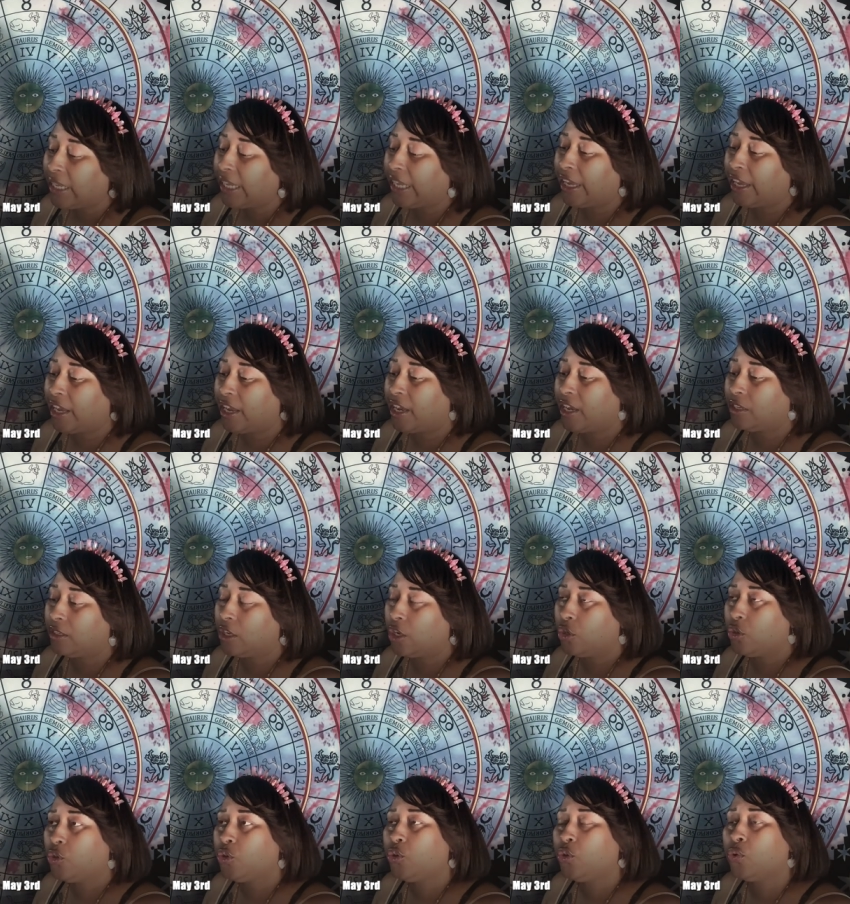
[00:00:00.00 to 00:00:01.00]
And
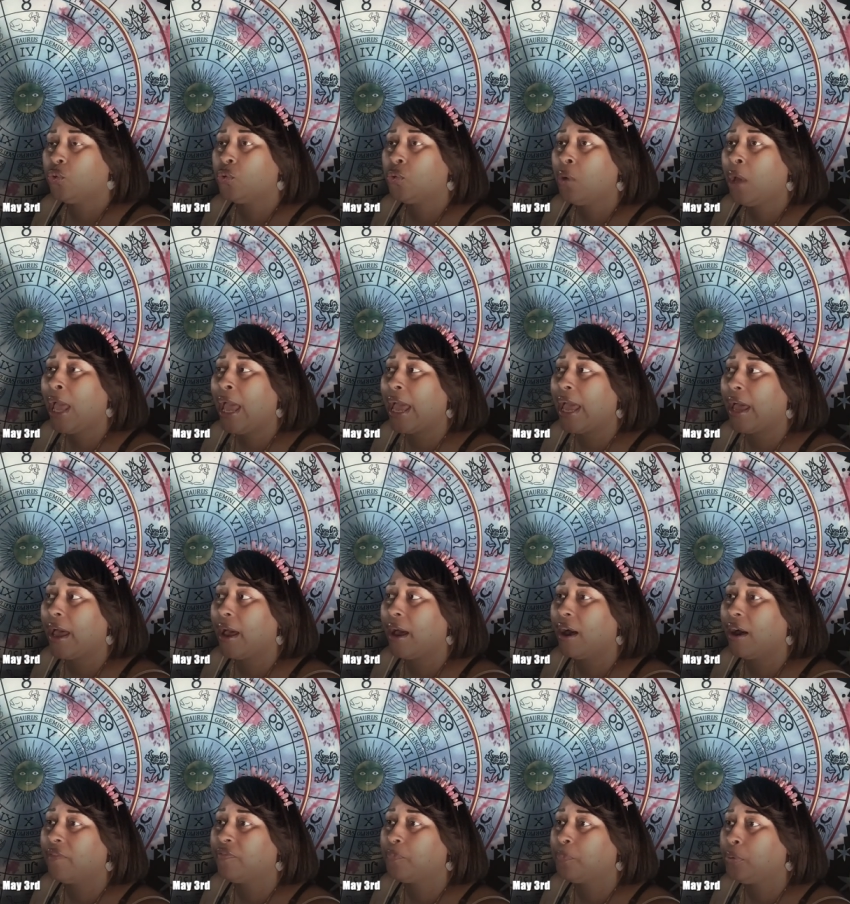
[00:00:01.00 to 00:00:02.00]
you
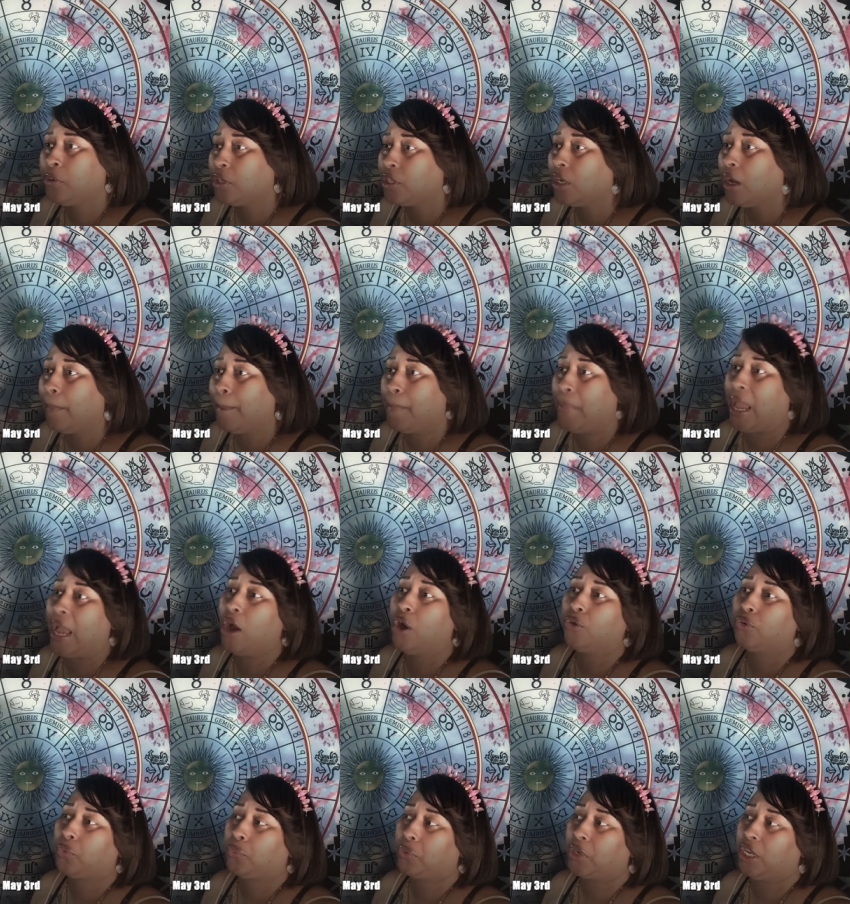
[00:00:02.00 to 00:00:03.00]
have put a
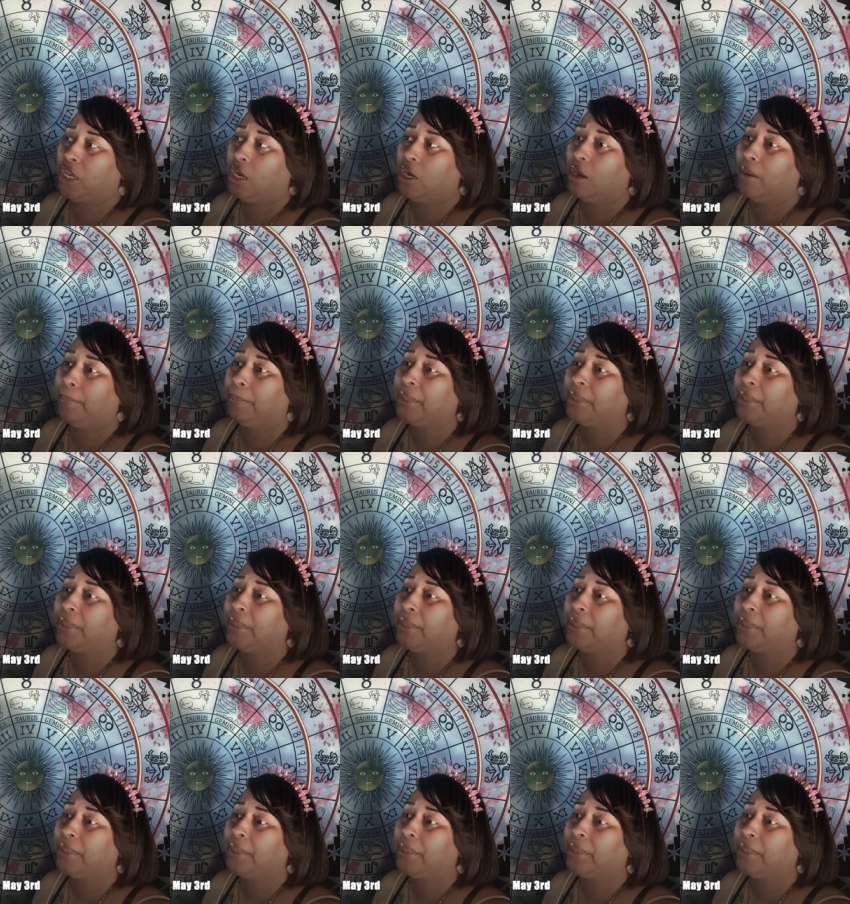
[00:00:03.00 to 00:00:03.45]
boundary up